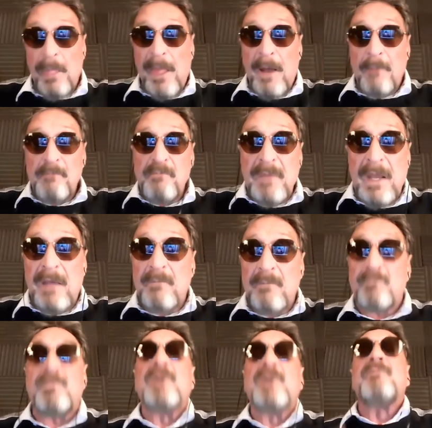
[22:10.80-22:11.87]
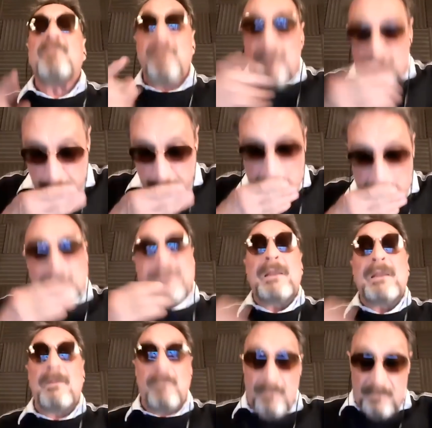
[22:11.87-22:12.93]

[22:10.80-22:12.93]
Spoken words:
there are going to be blockchain domains